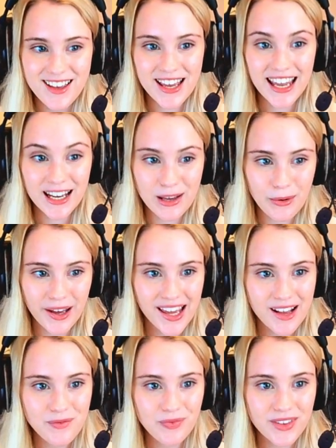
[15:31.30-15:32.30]

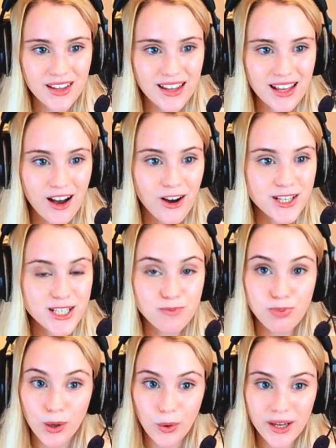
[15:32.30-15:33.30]
Anyway, on
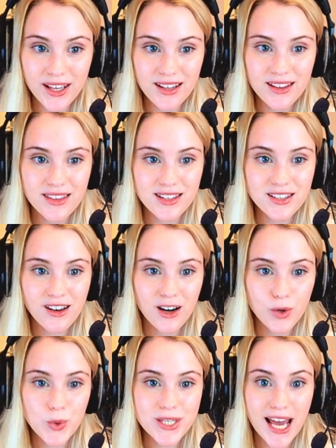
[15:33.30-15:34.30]
deploy, this
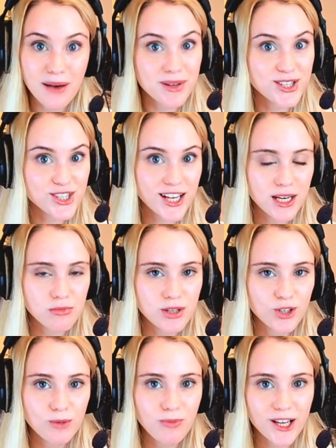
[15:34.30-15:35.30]
card will damage an enemy
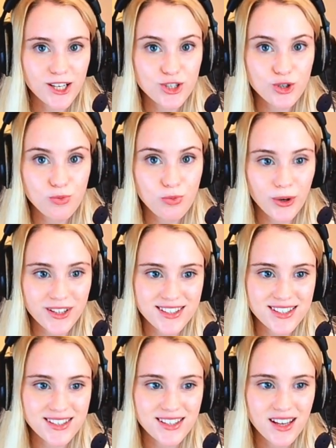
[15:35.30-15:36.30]
unit by 2
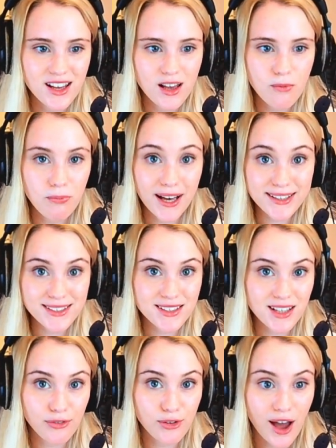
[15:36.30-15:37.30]
points. But
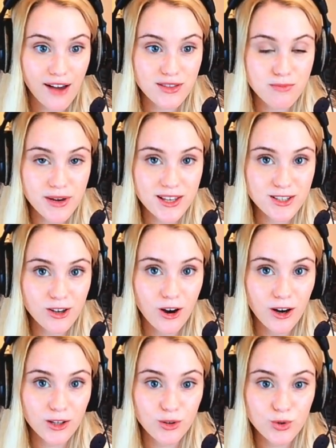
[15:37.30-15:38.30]
if you have the biggest
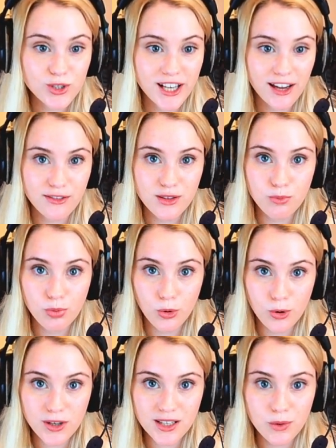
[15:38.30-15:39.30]
card on your side of the
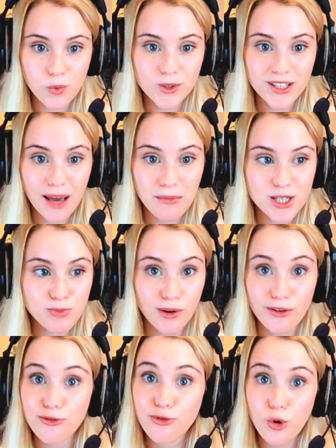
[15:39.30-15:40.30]
board, it will damage by
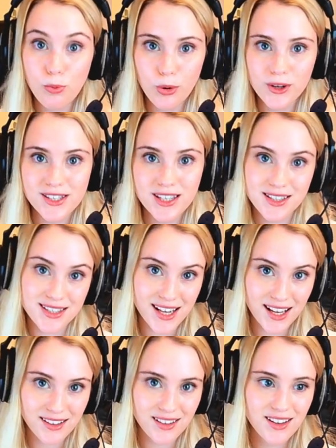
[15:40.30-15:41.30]
4 points
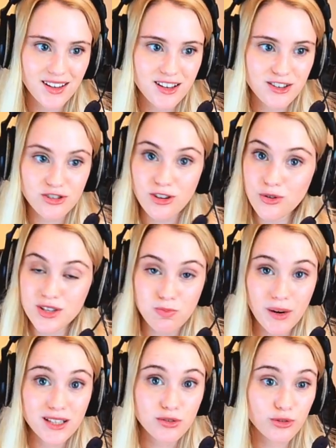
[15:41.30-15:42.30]
instead. So this
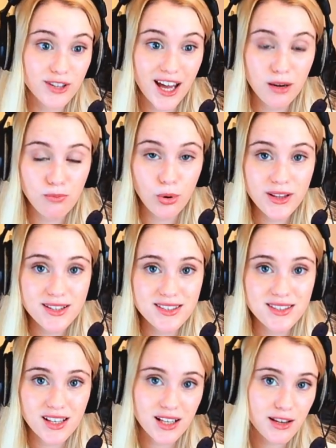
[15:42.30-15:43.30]
plays for 9
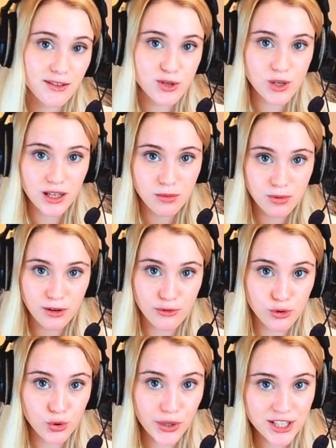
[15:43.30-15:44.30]
points. It gives you a little bit of
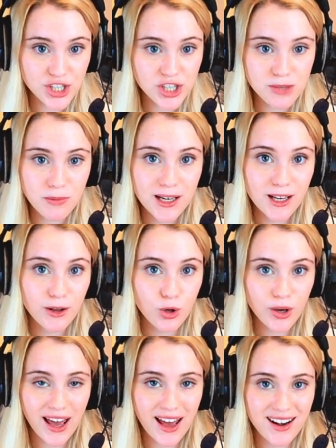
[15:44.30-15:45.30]
reach, meaning you
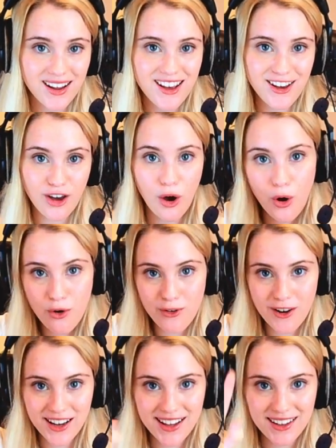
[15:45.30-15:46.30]
can go over
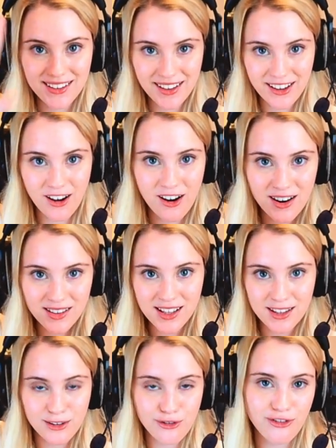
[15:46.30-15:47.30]
and kill a card
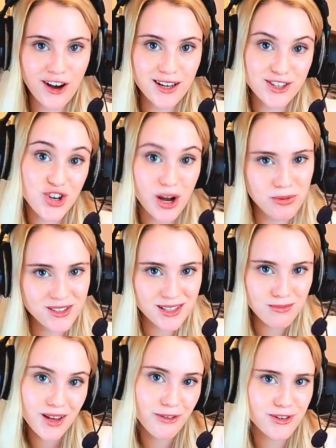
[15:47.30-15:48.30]
that you find
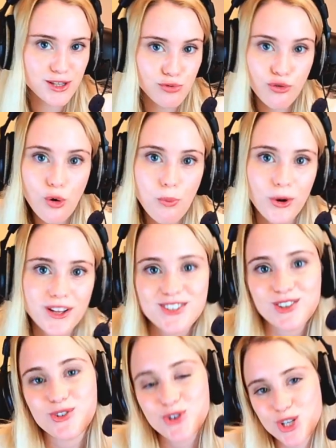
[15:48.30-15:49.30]
troublesome if it's 4 points
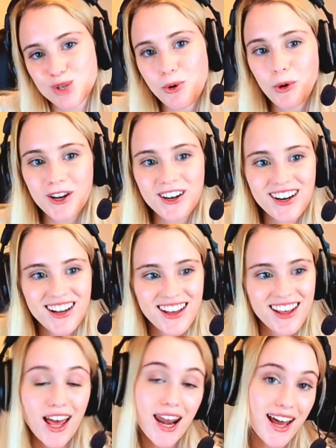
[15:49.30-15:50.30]
or smaller.
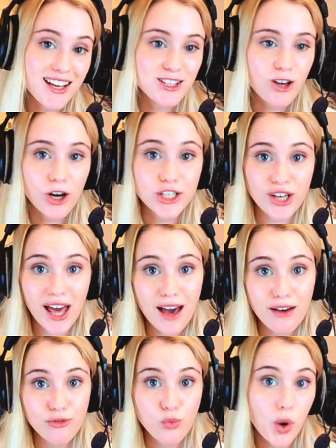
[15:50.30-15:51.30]
A nice card to
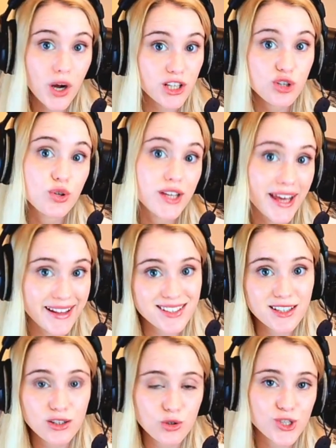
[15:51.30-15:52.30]
have, one you get
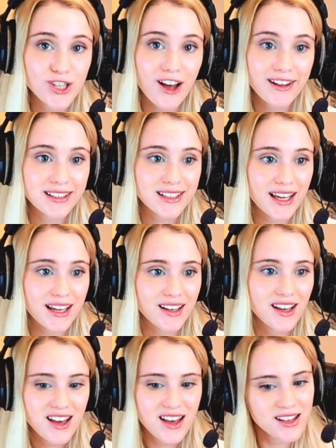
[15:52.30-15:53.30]
in your starter deck,
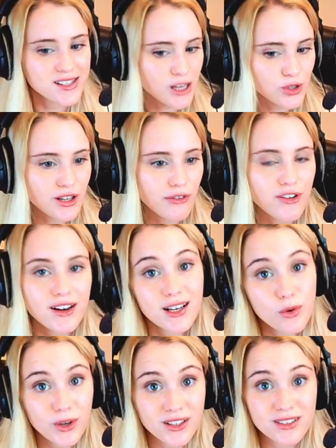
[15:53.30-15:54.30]
so definitely
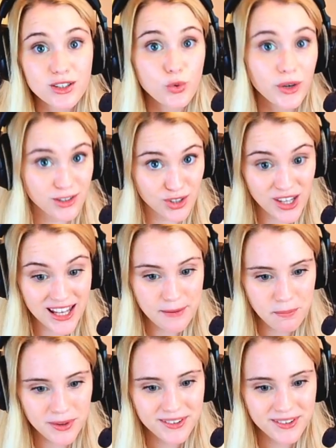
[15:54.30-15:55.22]
one you want to keep.